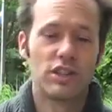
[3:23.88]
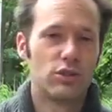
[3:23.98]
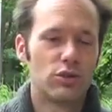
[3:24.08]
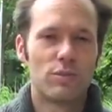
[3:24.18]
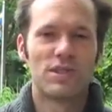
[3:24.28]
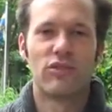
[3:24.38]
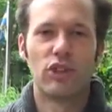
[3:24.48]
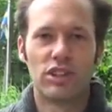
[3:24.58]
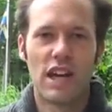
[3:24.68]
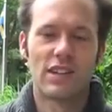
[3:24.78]
and you do
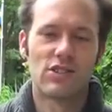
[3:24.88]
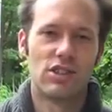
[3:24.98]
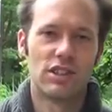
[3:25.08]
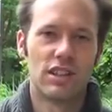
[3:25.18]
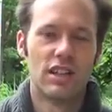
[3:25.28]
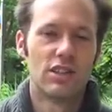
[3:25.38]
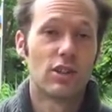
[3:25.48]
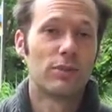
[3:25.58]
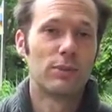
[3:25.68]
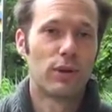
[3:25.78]
specific dancing.
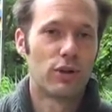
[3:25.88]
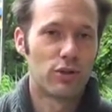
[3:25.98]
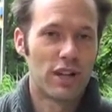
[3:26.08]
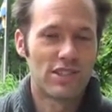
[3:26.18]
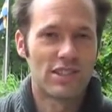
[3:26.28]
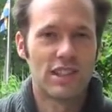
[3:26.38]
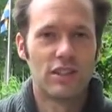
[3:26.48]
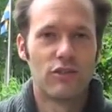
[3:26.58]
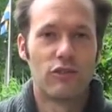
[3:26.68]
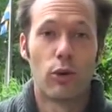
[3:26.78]
Some people are dressed
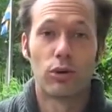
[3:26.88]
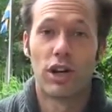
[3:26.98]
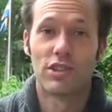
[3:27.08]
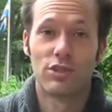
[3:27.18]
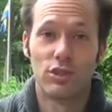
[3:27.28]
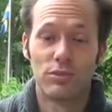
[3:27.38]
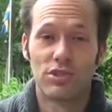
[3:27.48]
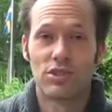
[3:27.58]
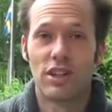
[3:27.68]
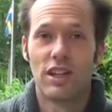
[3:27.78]
in folk costumes,
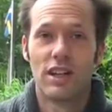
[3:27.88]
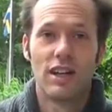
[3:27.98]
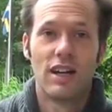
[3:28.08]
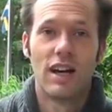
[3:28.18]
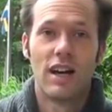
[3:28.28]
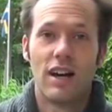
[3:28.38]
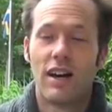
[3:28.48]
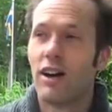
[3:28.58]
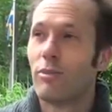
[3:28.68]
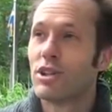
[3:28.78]

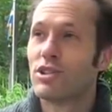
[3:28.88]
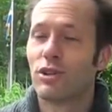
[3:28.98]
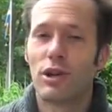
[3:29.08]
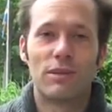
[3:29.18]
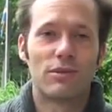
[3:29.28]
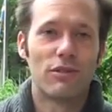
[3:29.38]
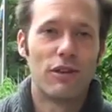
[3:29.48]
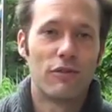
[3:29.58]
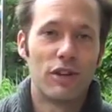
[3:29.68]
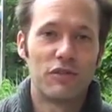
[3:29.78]
but it's a great
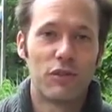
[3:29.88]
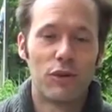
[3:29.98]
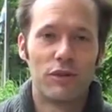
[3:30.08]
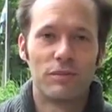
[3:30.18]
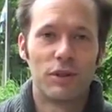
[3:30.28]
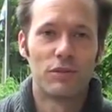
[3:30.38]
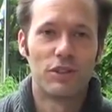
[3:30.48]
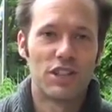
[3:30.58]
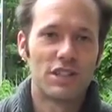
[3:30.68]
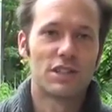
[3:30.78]
thing for, you know,
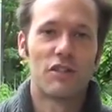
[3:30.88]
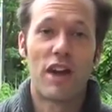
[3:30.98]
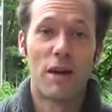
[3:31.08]
the kids and the